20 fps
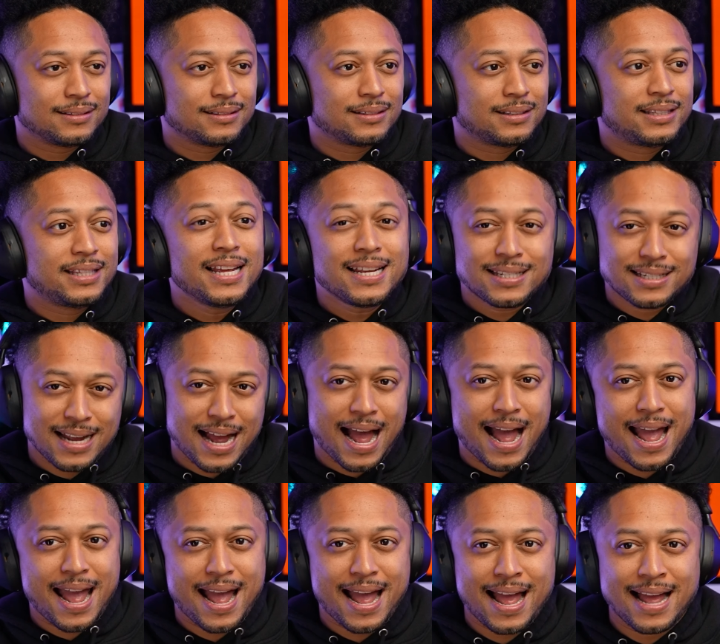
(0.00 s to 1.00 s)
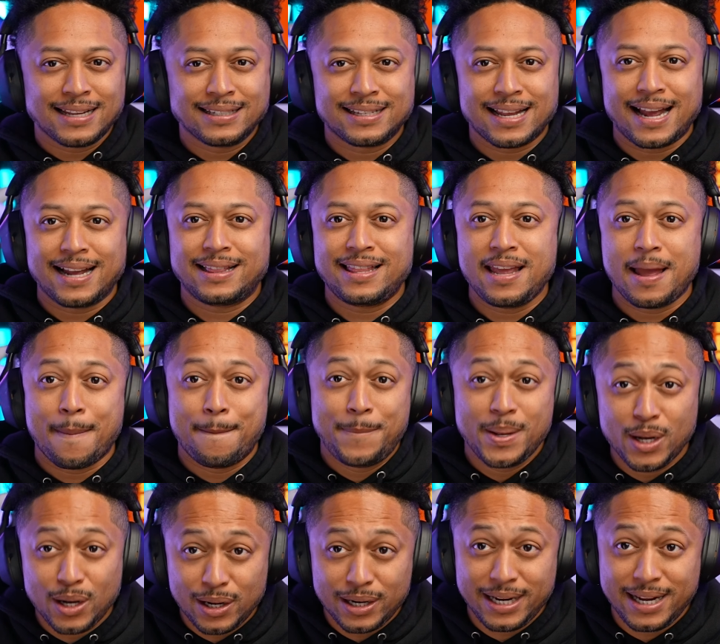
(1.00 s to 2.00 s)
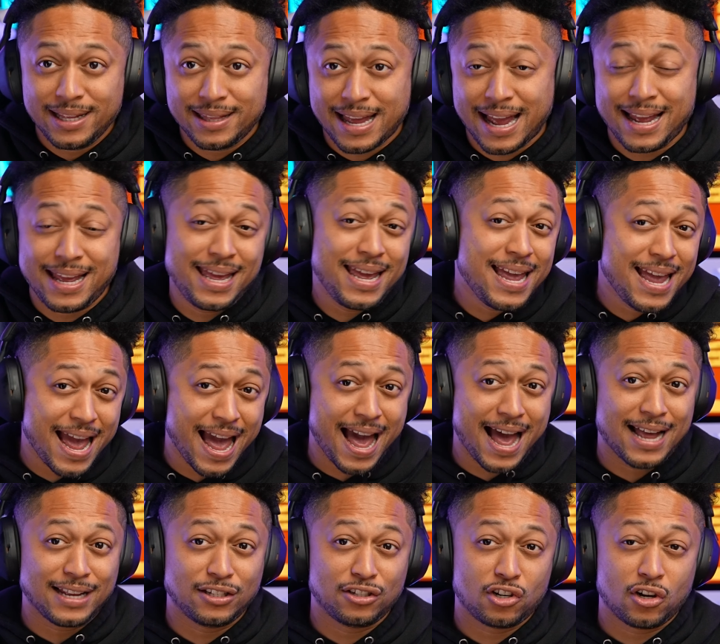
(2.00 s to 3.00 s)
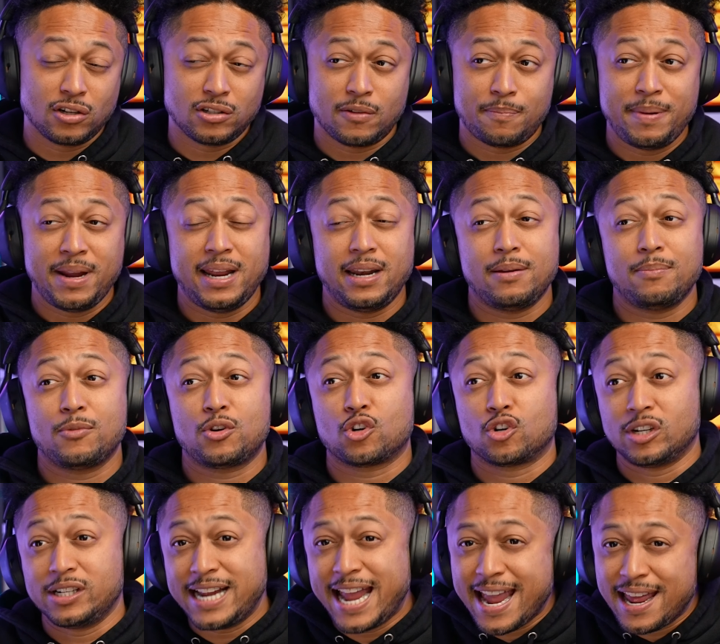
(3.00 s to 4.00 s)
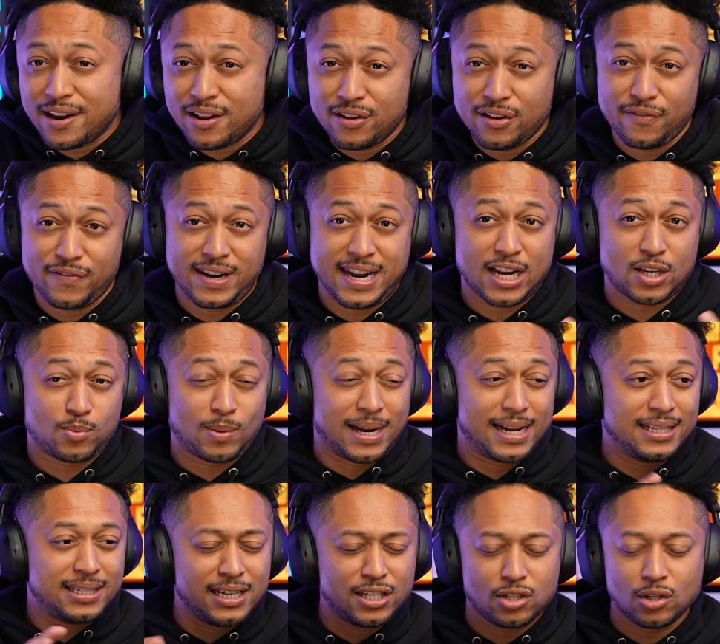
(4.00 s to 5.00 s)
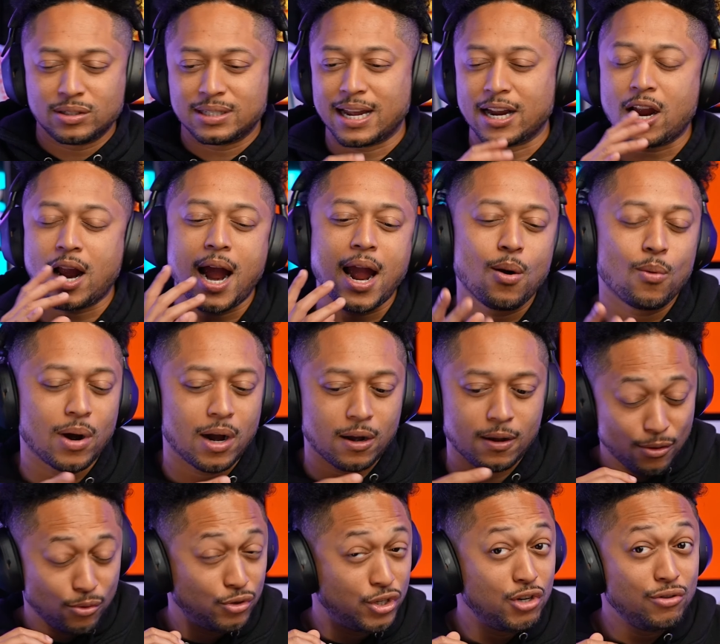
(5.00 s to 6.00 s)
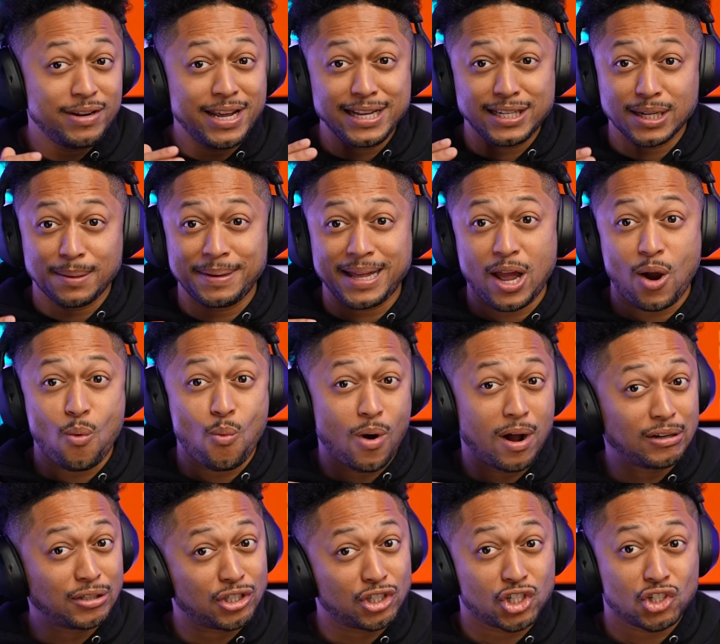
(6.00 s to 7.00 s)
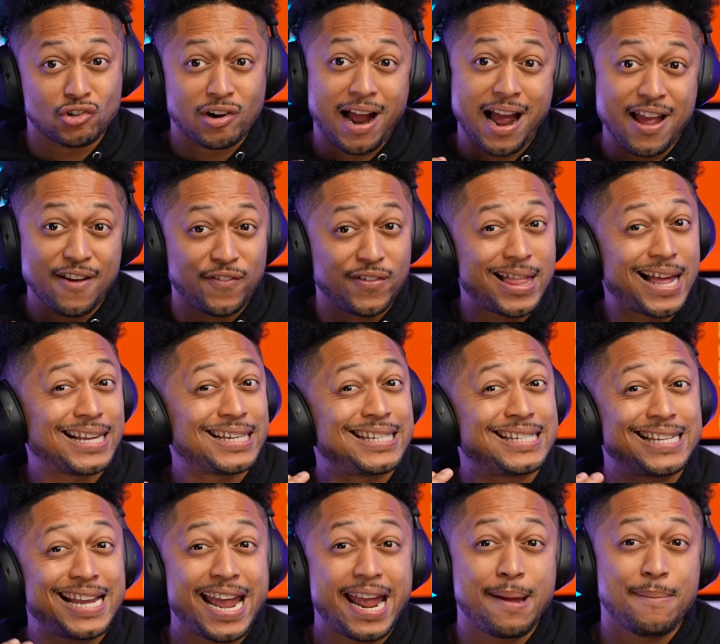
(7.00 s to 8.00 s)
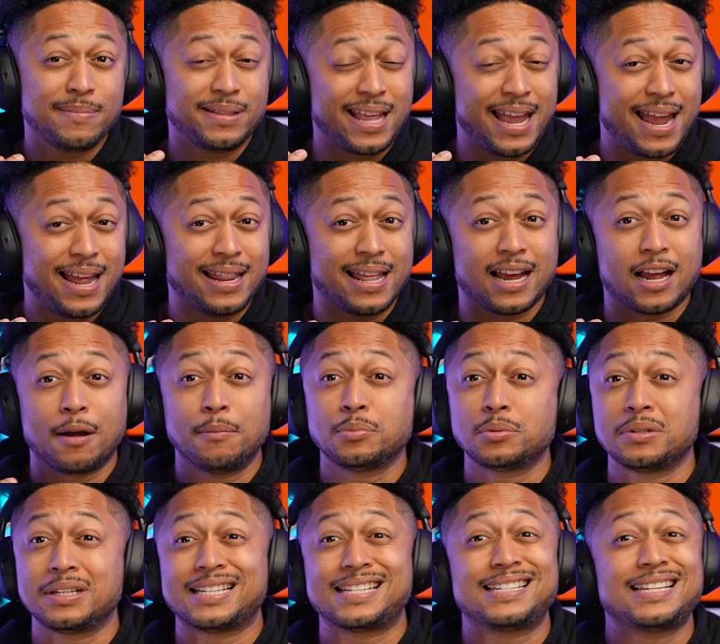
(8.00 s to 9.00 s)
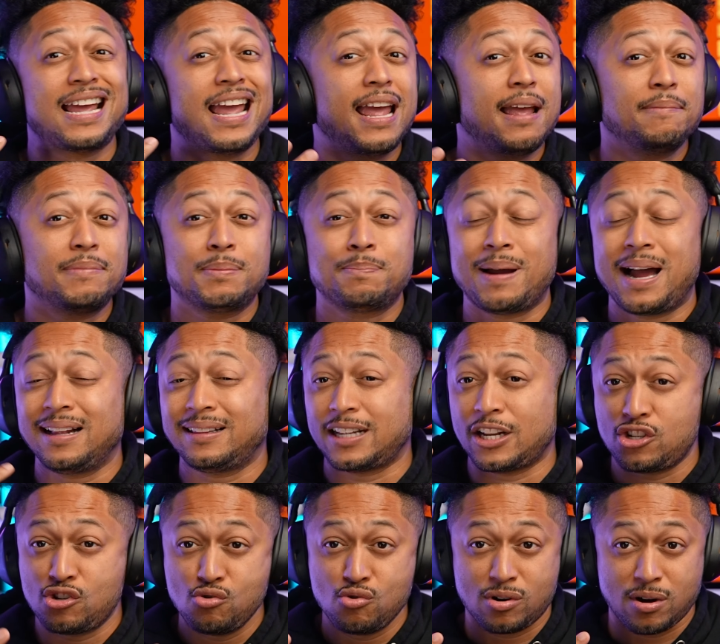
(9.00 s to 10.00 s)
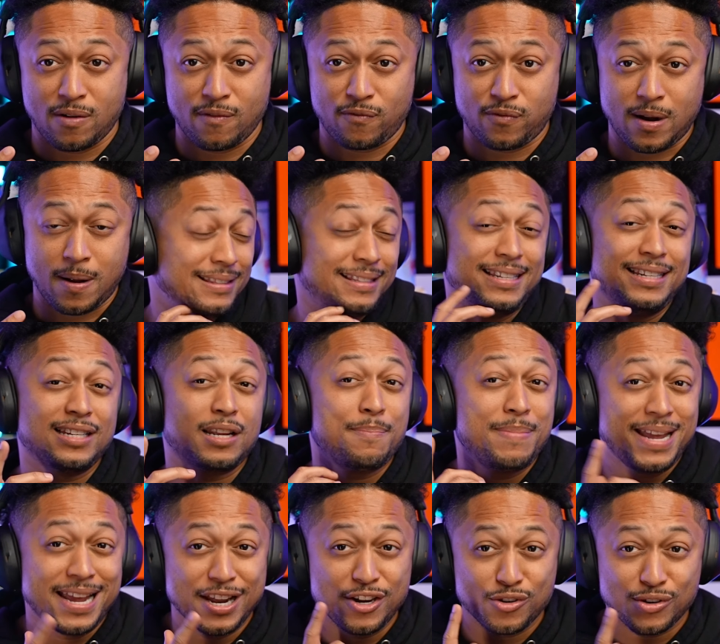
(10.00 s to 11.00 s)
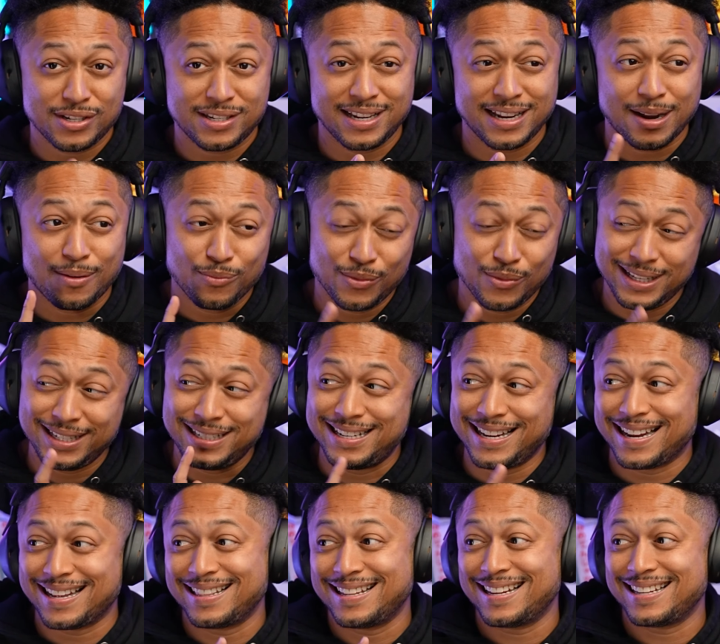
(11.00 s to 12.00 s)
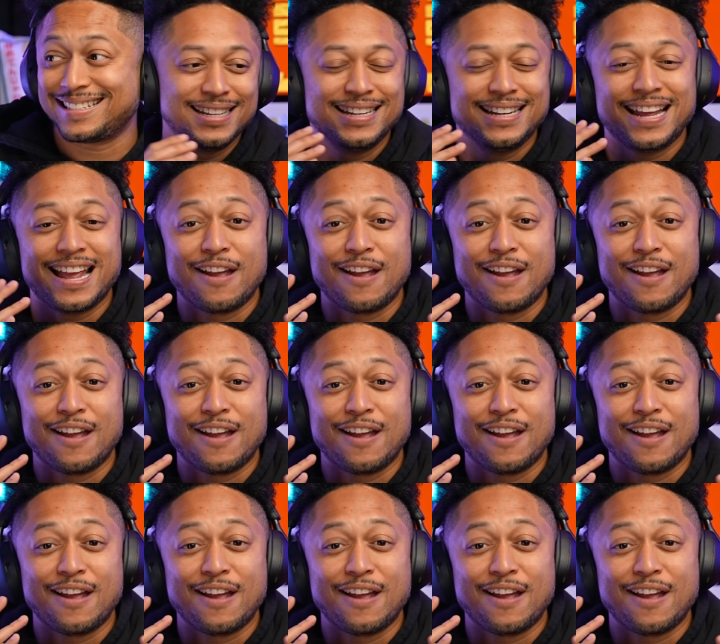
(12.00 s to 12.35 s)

This guy has like the ability that he has in terms of being creative and X, Y, and Z. So it's like, all right, well, you need somebody that wants to strive for that same thing that comes from the same spot that you come from. This could be interesting. I'm digging this.